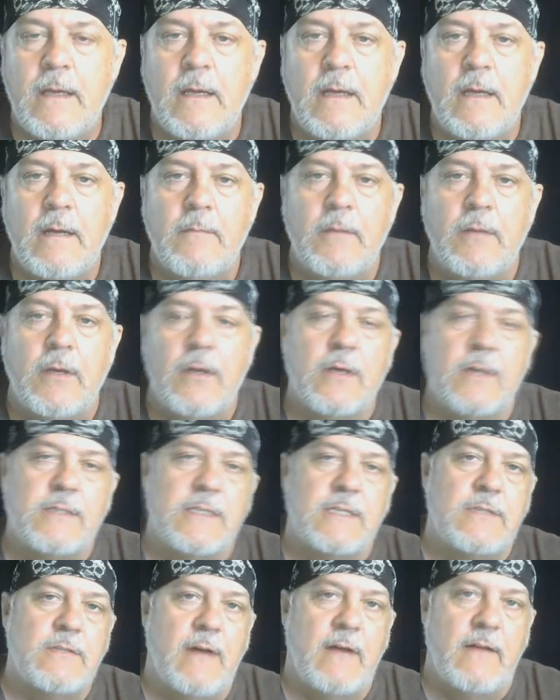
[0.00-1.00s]
because I
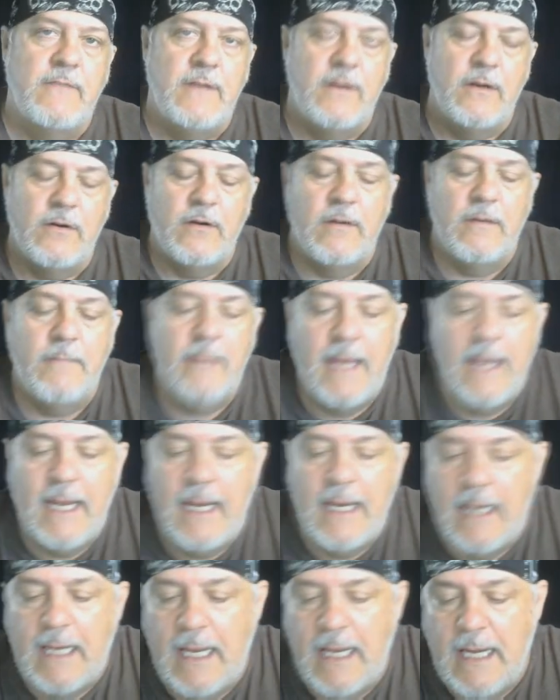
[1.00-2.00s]
still have dinner to
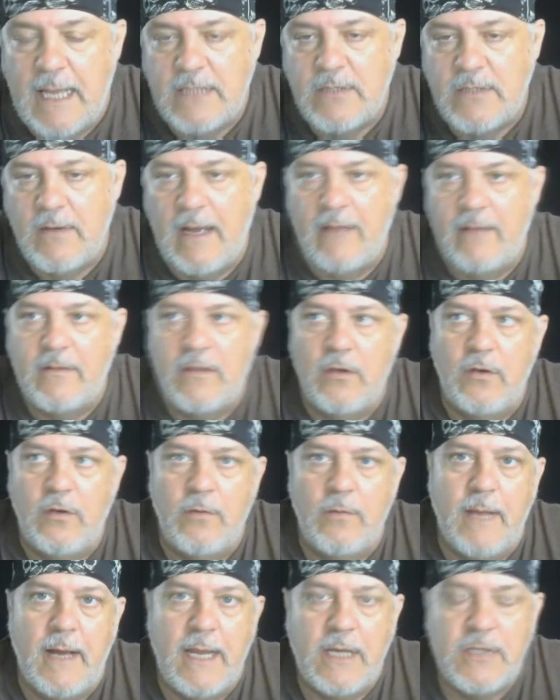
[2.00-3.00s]
make and I still have to do
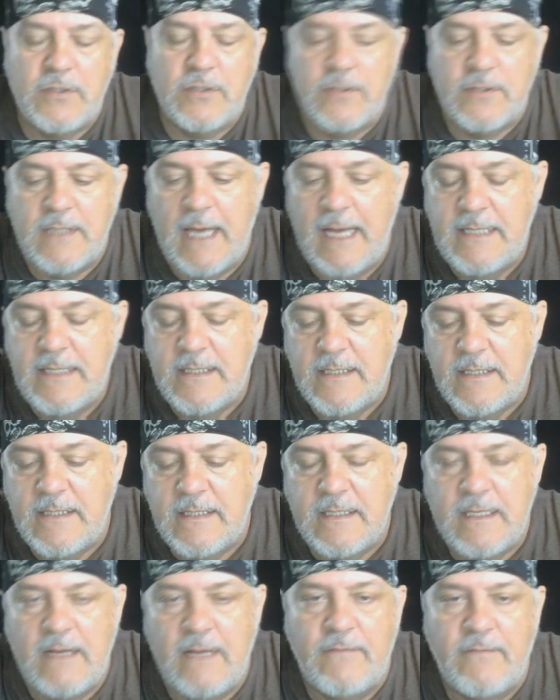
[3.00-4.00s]
my exercises and
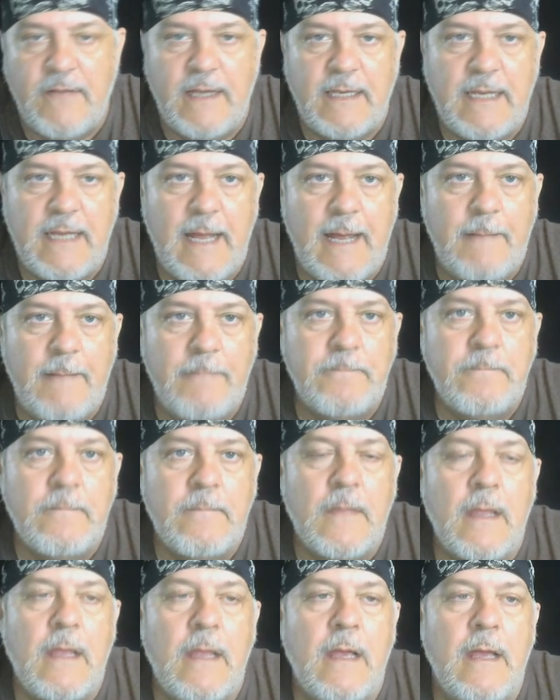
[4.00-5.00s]
stuff like that.
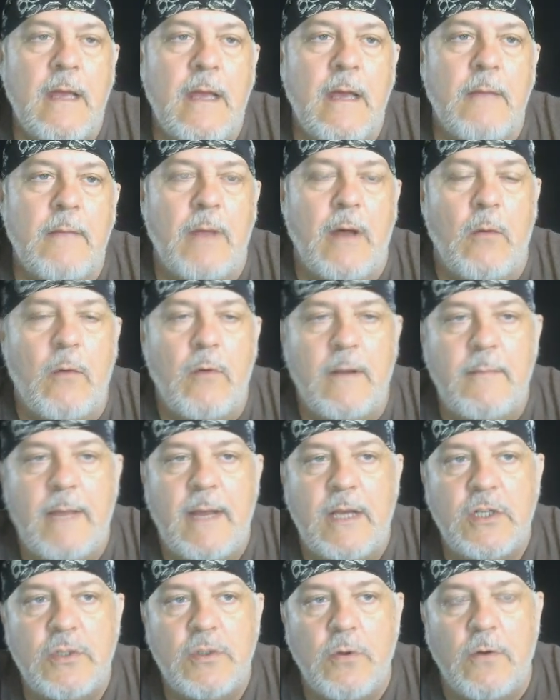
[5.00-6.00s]
But I want to make
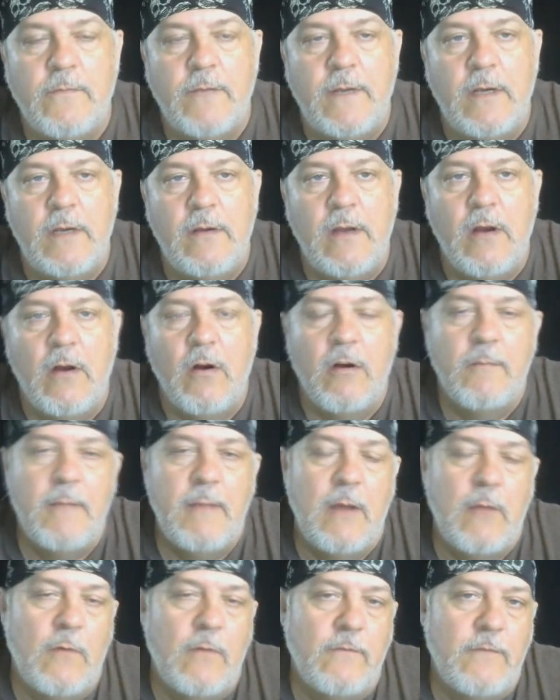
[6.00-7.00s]
a short video here. I already
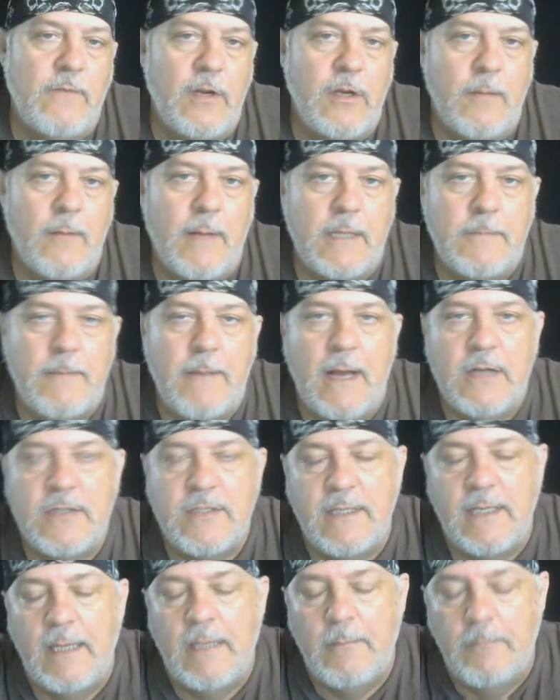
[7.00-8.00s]
made one video about the
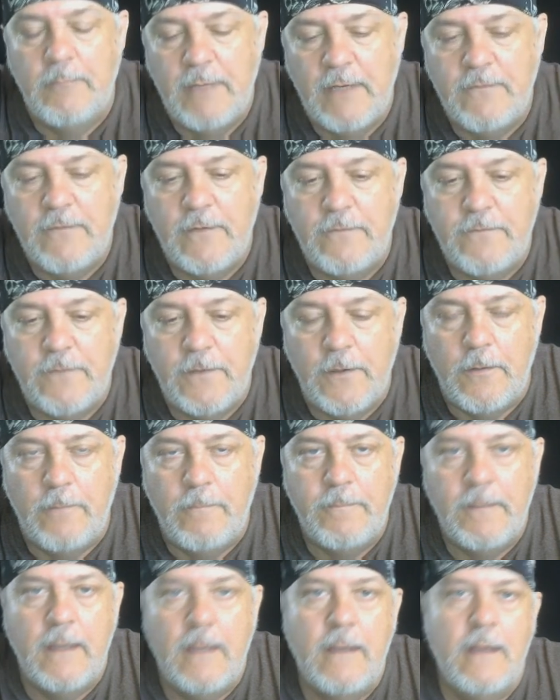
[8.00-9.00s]
Patterson game Bigfoot film,
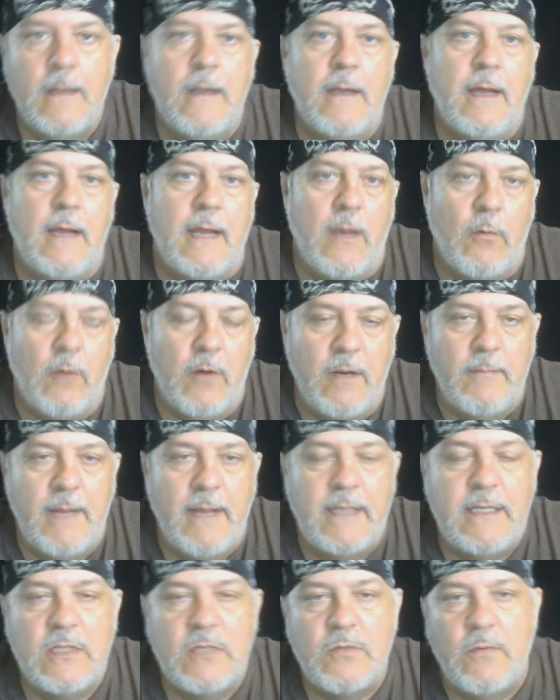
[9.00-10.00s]
and I want to make
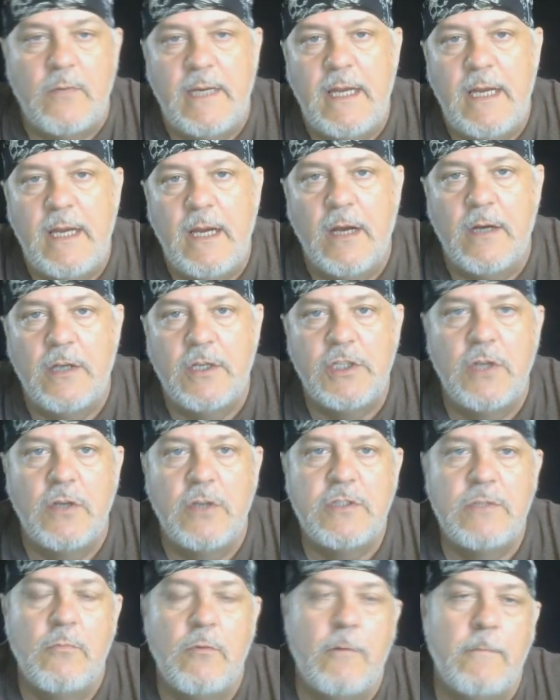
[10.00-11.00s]
this one here to show
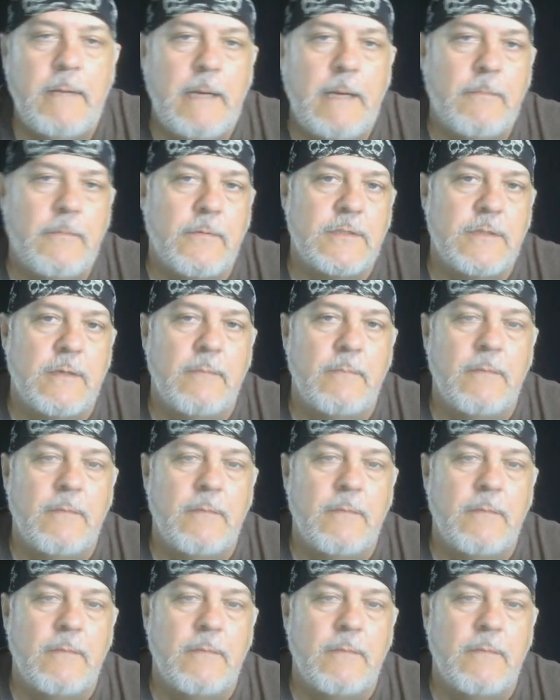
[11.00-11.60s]
some more people some,